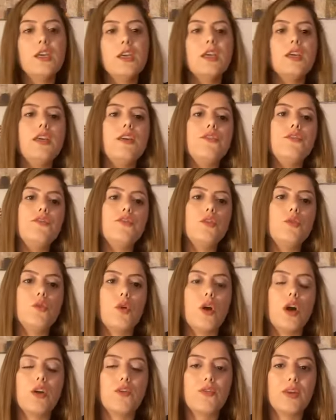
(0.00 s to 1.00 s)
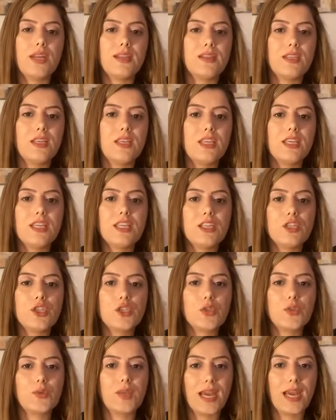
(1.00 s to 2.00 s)
if you are ready
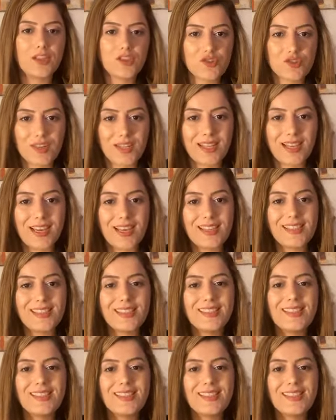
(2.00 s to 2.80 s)
to naturalize.